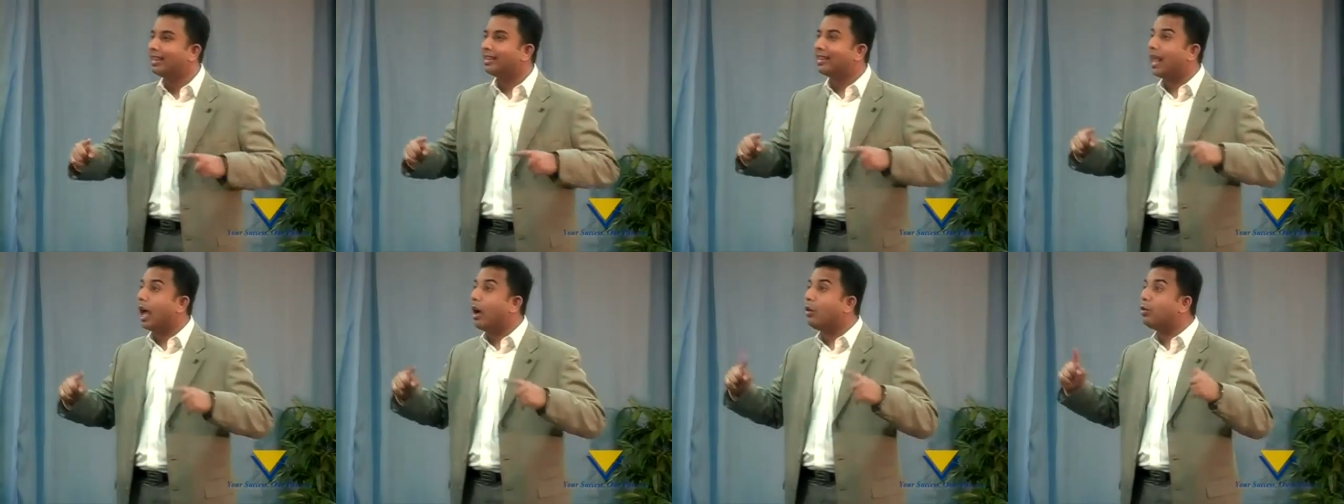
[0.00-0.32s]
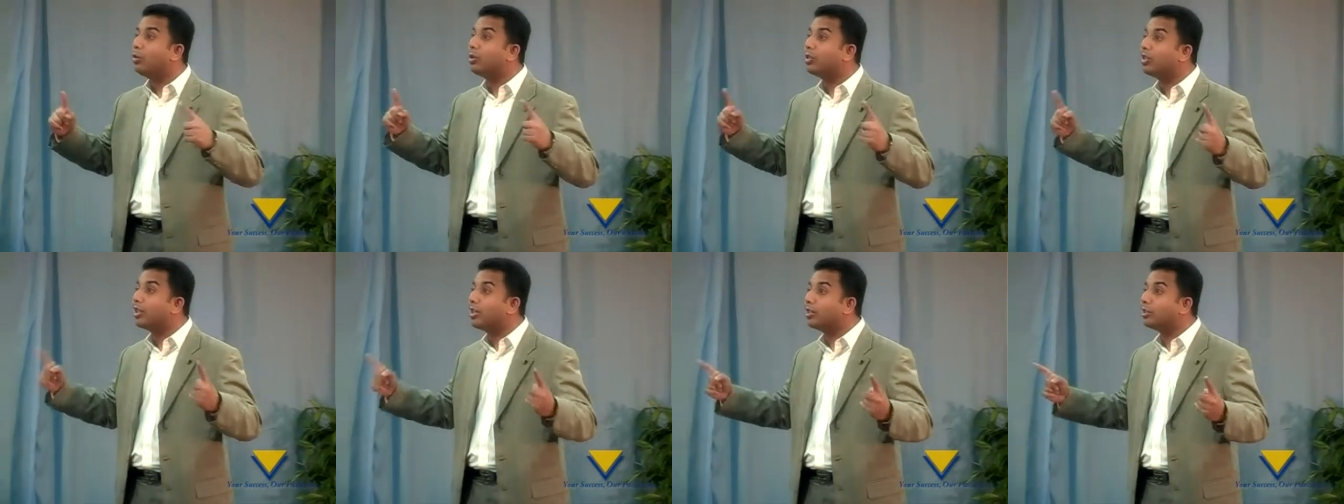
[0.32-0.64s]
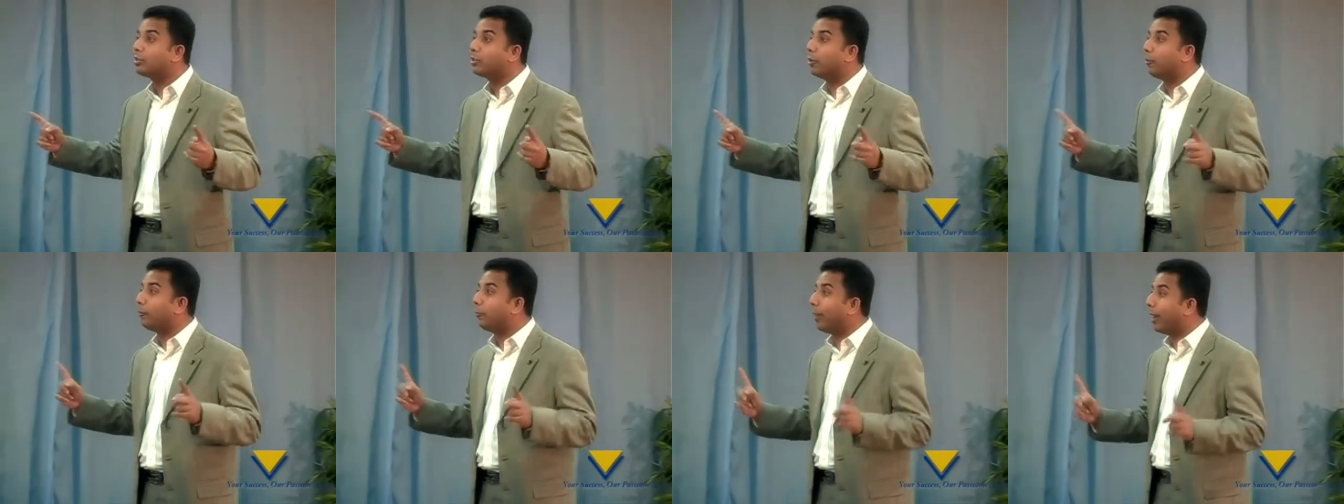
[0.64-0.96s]

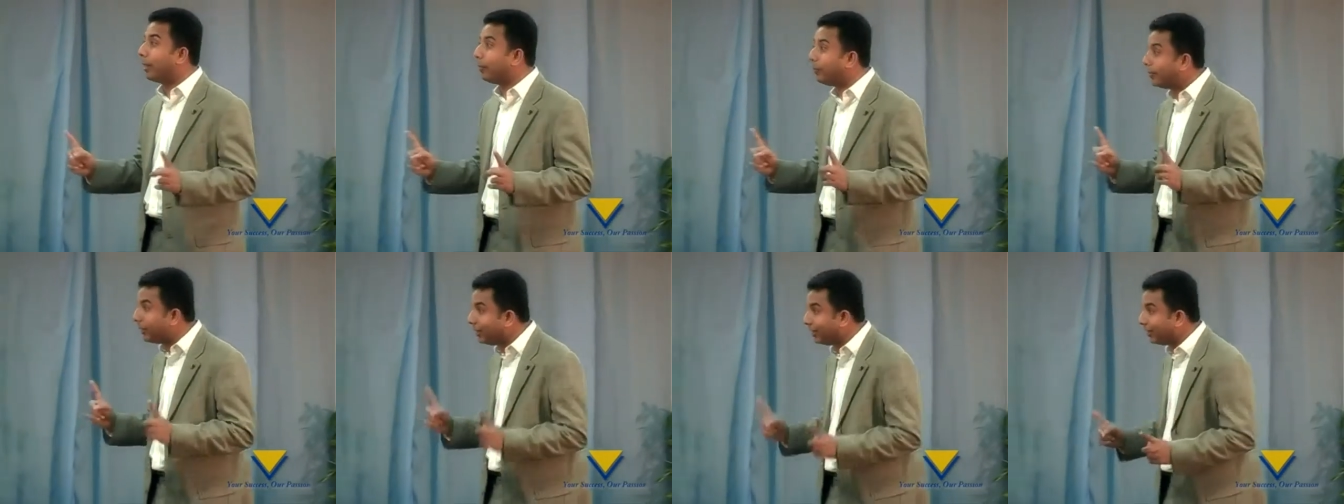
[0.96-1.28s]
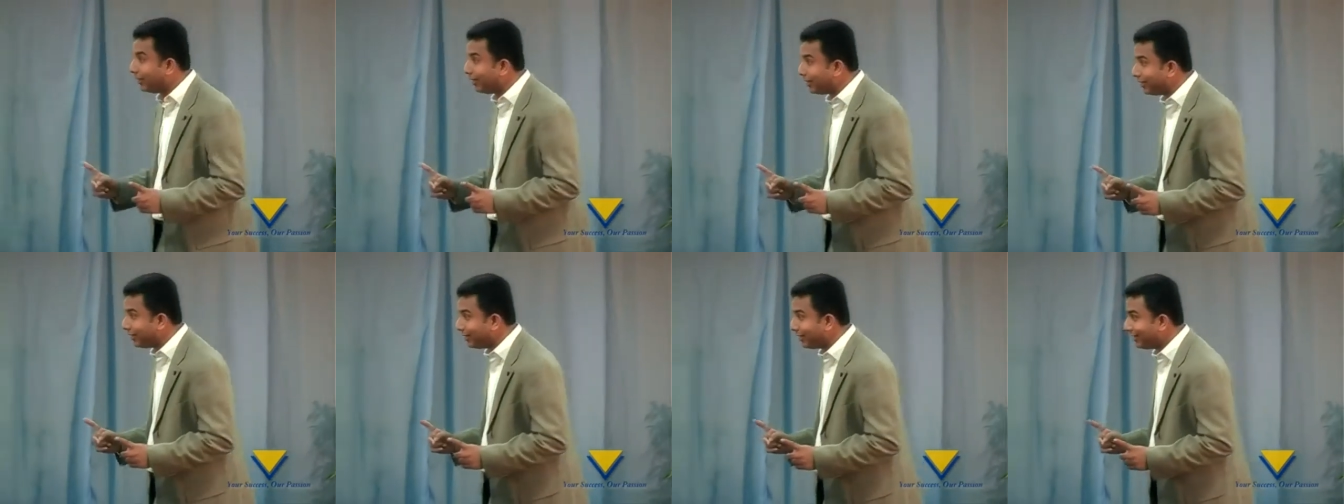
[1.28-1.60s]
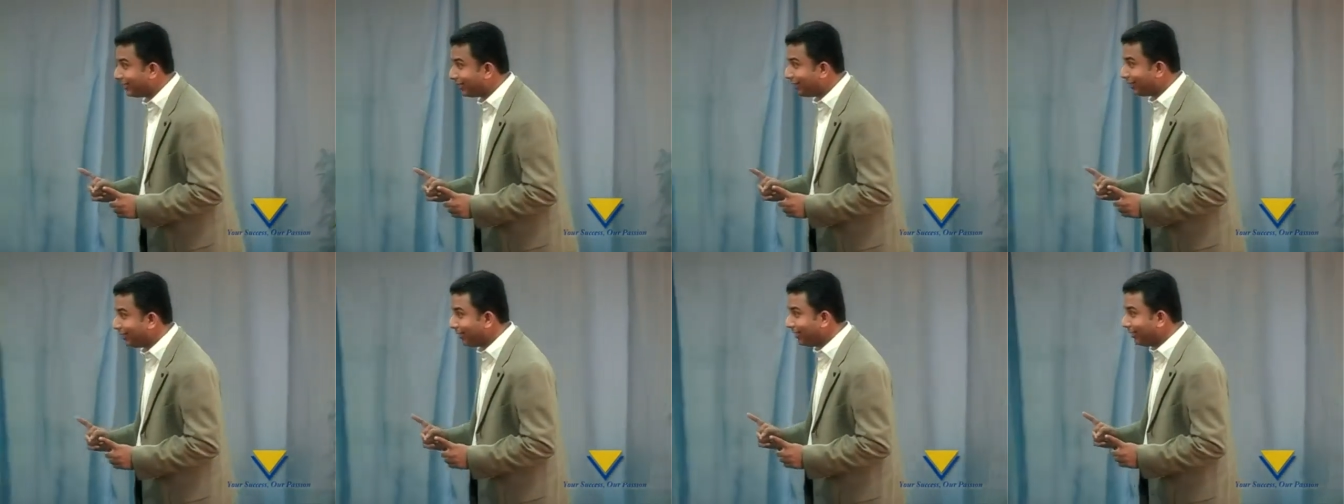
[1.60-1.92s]
thousands of Patmans
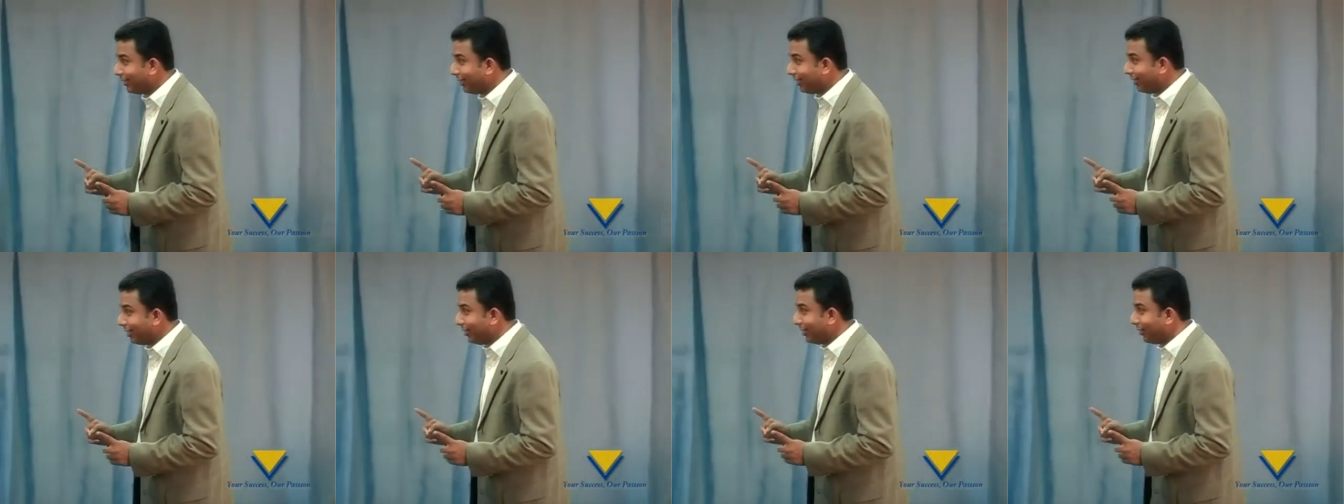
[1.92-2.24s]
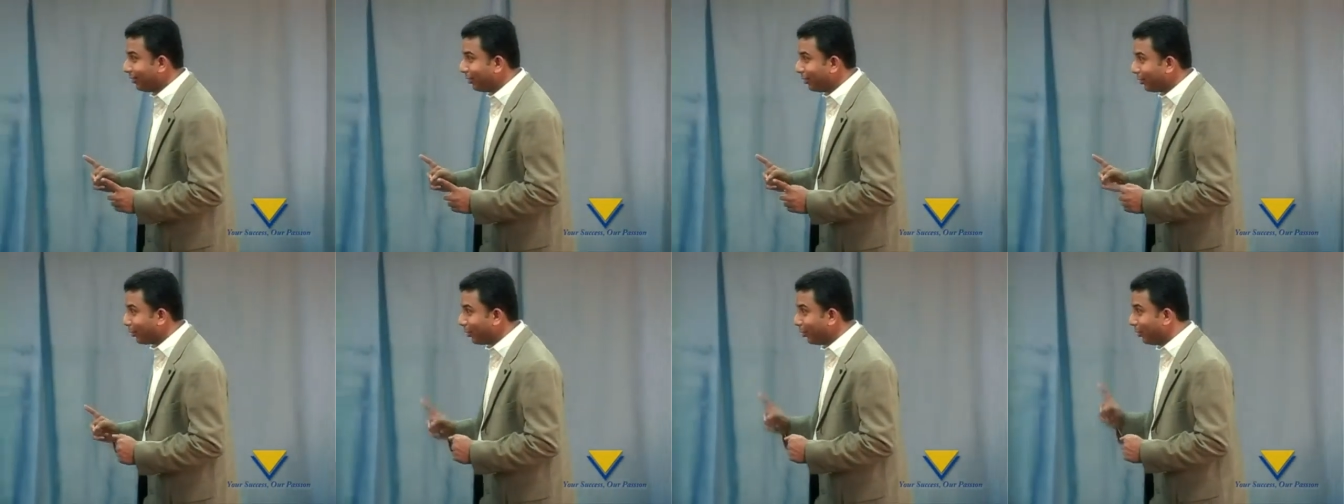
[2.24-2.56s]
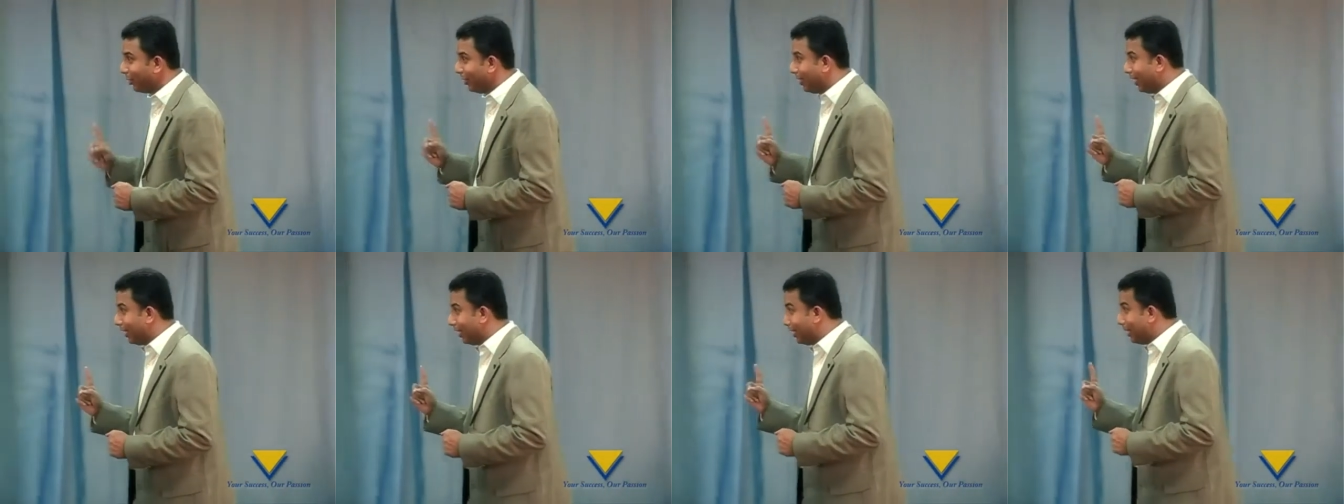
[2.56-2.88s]

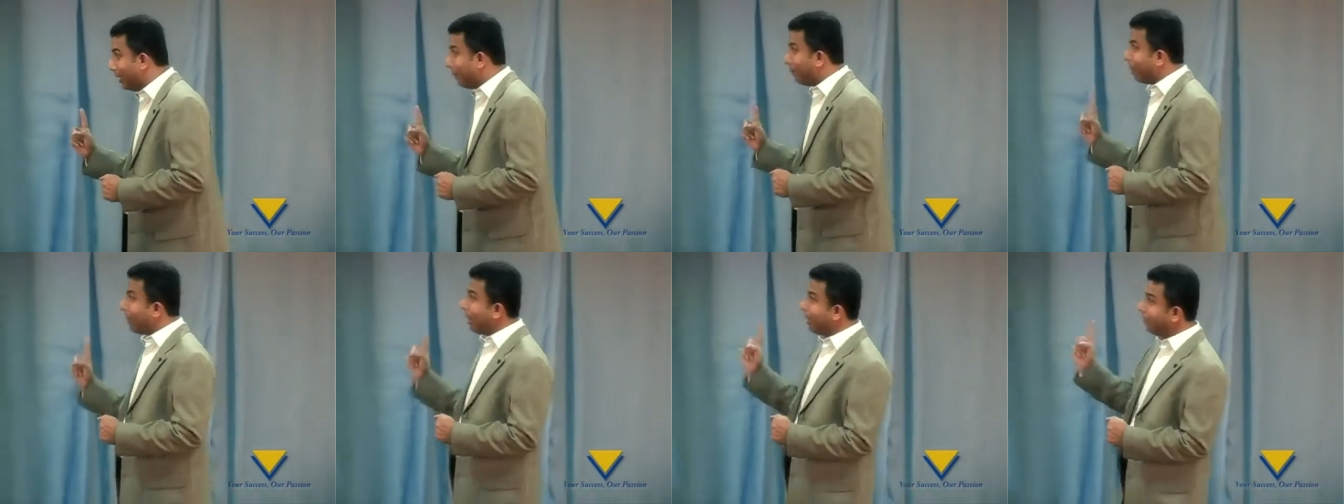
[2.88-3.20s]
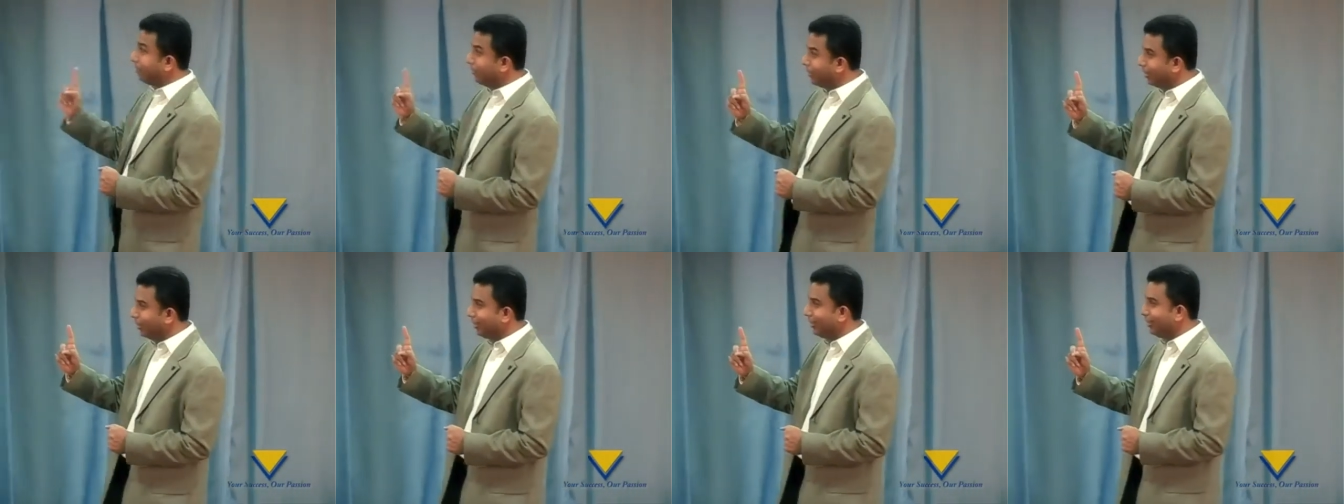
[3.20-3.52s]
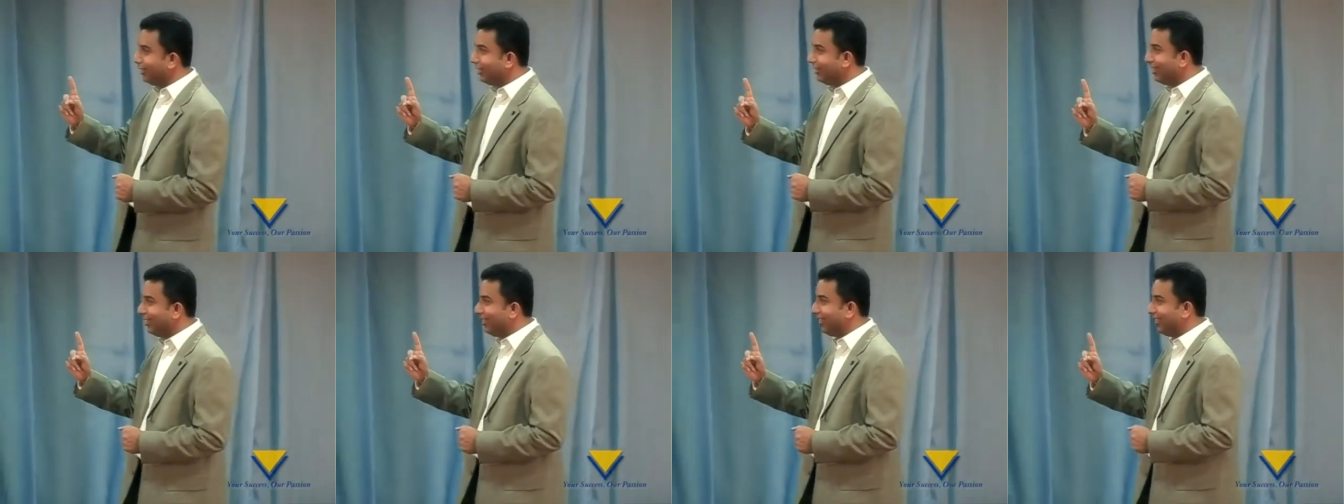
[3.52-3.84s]
so that the Patman